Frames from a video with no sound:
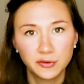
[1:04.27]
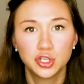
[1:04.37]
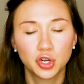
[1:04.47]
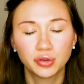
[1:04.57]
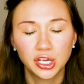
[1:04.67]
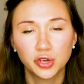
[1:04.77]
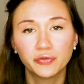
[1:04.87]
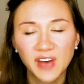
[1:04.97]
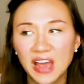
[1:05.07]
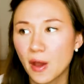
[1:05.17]
even joking you,
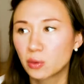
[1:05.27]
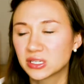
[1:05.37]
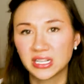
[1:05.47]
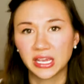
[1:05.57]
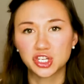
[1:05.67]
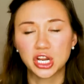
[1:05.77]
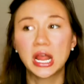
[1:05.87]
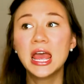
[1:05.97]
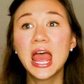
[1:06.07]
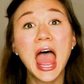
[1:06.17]
5 hours in the kitchen.
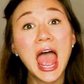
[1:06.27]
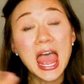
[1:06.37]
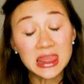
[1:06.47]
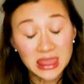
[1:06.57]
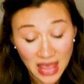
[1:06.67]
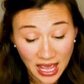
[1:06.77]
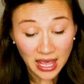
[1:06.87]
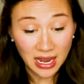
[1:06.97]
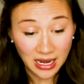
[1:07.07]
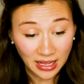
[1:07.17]
And
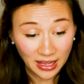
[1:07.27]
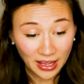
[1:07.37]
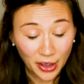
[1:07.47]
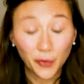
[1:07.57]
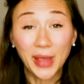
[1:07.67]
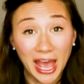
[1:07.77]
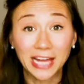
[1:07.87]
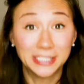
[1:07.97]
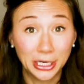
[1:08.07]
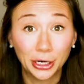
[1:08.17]
then we
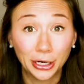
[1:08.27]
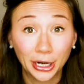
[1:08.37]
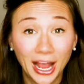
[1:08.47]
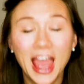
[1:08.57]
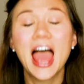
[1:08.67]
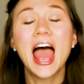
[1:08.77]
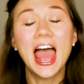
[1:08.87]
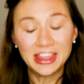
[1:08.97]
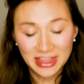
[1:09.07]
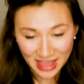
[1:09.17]
had dinner.
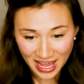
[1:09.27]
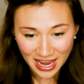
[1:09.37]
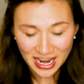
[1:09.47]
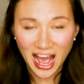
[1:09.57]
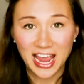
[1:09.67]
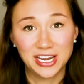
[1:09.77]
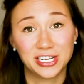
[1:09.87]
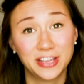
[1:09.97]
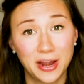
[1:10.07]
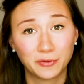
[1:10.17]
And then I had to
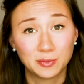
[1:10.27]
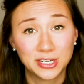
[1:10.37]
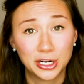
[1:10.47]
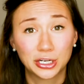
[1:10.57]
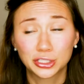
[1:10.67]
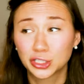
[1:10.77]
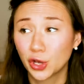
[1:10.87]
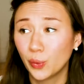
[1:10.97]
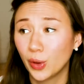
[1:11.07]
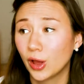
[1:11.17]
clean up from dinner.
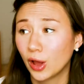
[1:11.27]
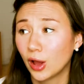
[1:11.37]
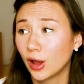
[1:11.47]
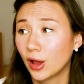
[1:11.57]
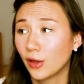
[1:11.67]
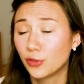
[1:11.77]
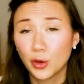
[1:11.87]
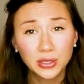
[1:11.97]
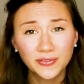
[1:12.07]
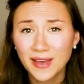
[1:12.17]
So
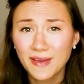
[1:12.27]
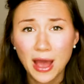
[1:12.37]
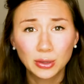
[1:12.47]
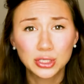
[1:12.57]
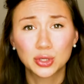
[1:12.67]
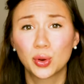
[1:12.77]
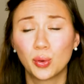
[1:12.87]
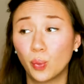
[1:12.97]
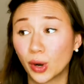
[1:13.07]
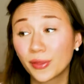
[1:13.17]
those 5 hours
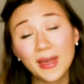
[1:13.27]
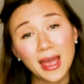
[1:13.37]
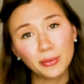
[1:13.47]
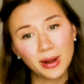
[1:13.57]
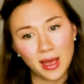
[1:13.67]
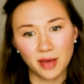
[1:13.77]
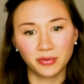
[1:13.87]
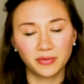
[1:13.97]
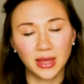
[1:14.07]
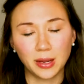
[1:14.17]
weren't the hour and a half
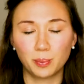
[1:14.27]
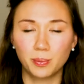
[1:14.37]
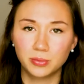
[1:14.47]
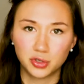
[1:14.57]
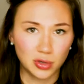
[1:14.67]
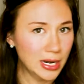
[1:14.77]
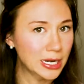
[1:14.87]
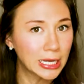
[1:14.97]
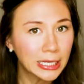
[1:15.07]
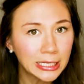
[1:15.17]
of like trying
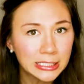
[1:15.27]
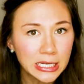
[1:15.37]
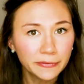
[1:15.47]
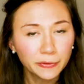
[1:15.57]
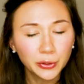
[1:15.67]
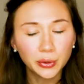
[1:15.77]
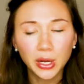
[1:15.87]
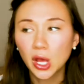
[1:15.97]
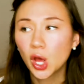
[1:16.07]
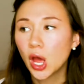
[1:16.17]
to get kids to eat food,